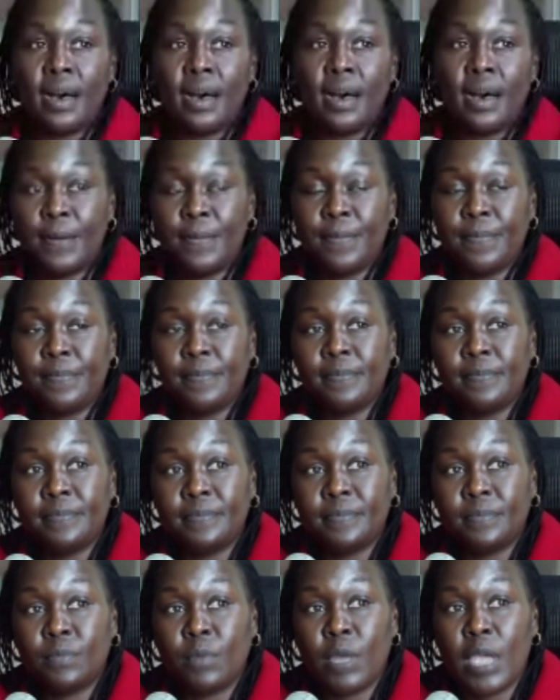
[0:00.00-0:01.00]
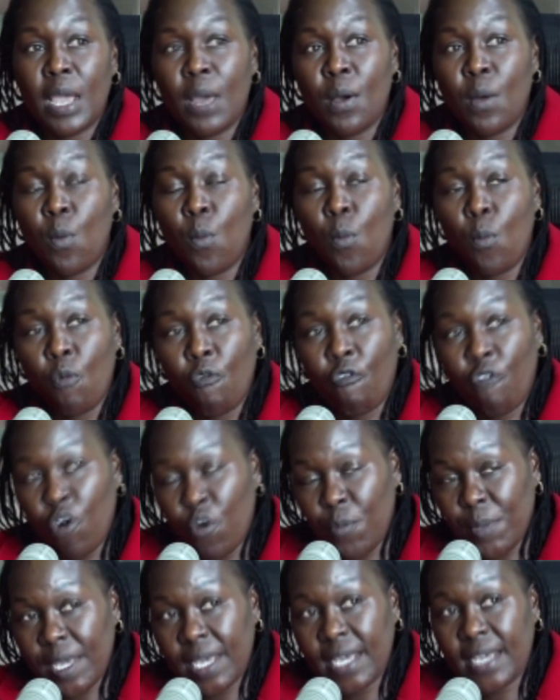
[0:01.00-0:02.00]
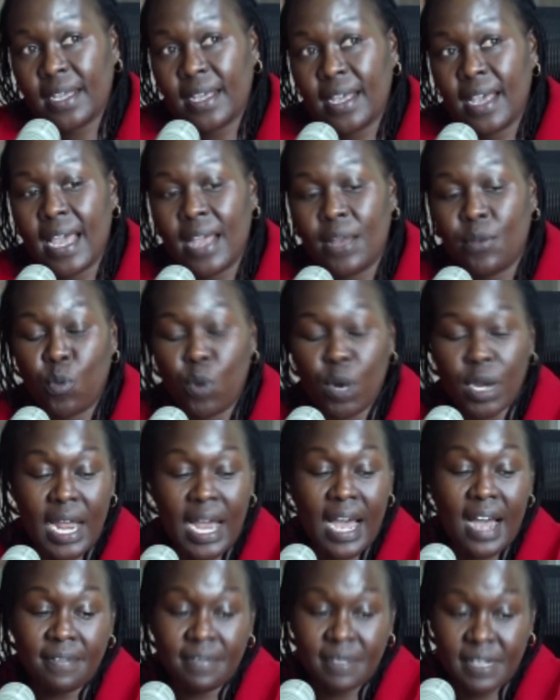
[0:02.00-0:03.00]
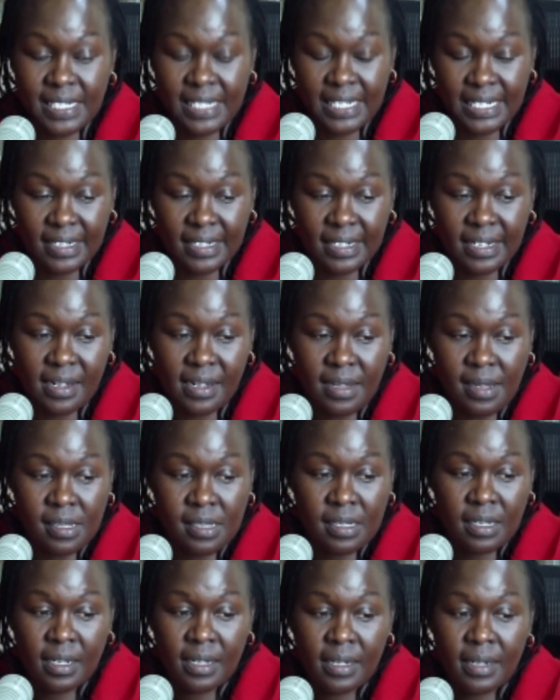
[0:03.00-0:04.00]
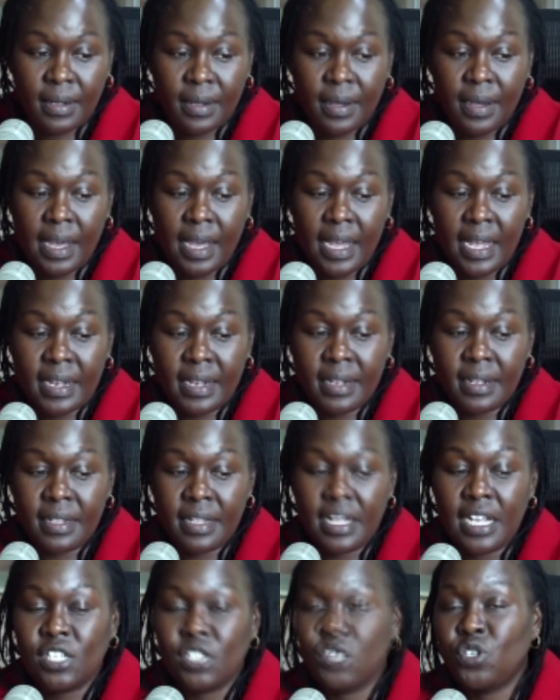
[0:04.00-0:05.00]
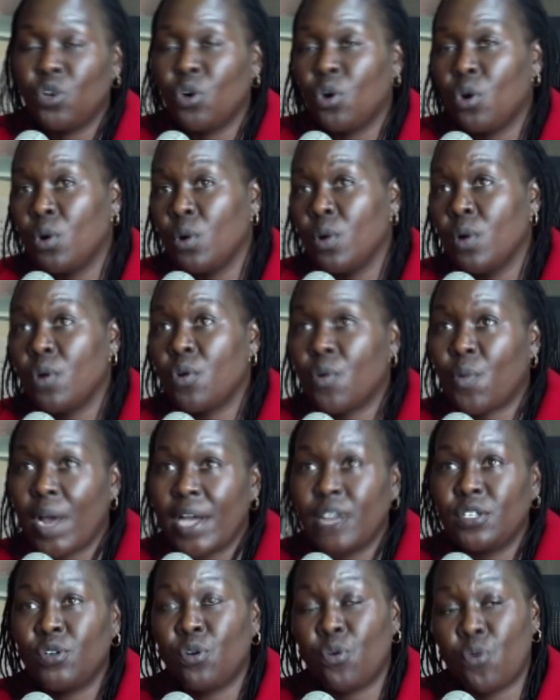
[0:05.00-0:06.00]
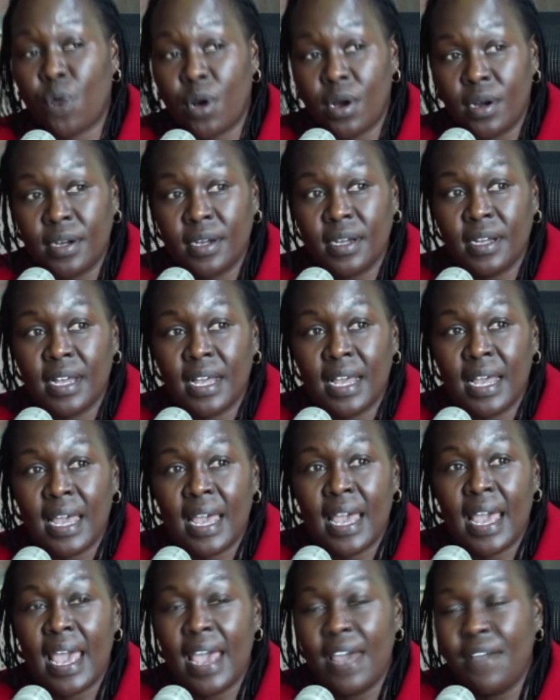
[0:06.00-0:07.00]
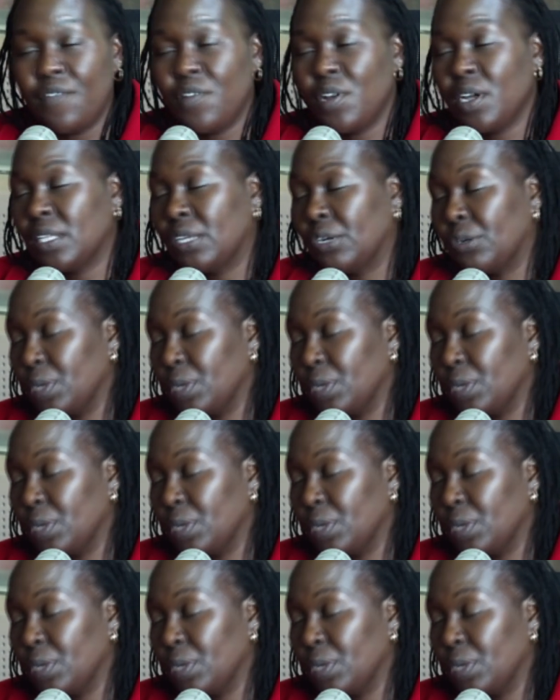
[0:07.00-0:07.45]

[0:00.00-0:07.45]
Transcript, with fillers: Um, for me, and what I have seen, and there's no right or wrong, every other